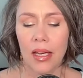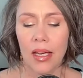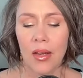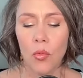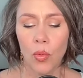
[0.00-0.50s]

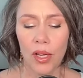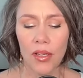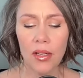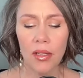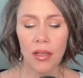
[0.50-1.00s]
and when
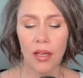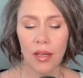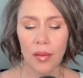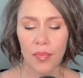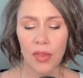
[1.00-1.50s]

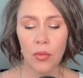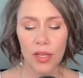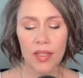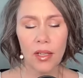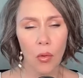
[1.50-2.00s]
the
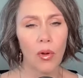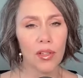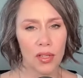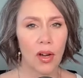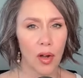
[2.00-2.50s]
reason I want
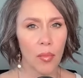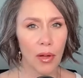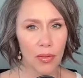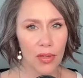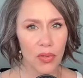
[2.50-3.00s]
to talk
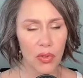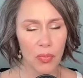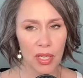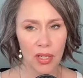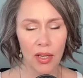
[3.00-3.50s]
about this is
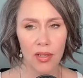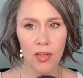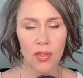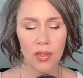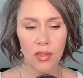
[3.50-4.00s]

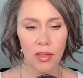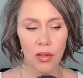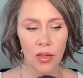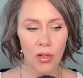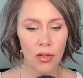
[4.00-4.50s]
because
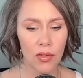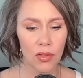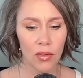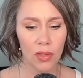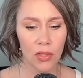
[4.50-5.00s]
there's
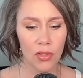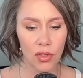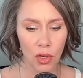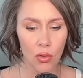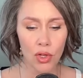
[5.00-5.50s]
there's
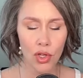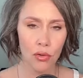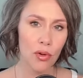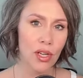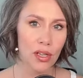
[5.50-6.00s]
no
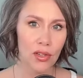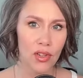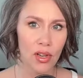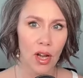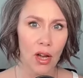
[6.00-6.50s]
shortage
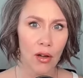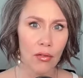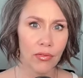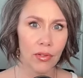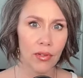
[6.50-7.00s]

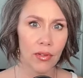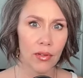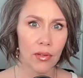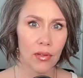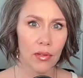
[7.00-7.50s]
of
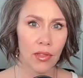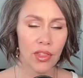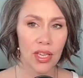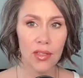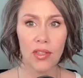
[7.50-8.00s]

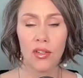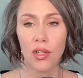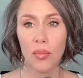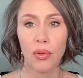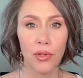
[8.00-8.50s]
things that are going
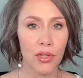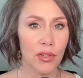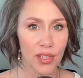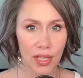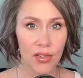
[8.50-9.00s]
to pull your
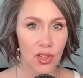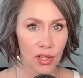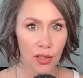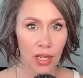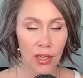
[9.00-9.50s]

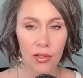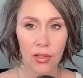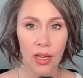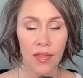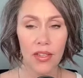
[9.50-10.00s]
attention and
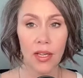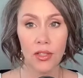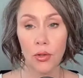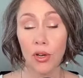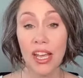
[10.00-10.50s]
and and
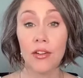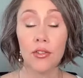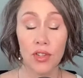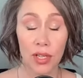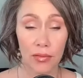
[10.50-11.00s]
your
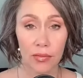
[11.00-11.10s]
energy.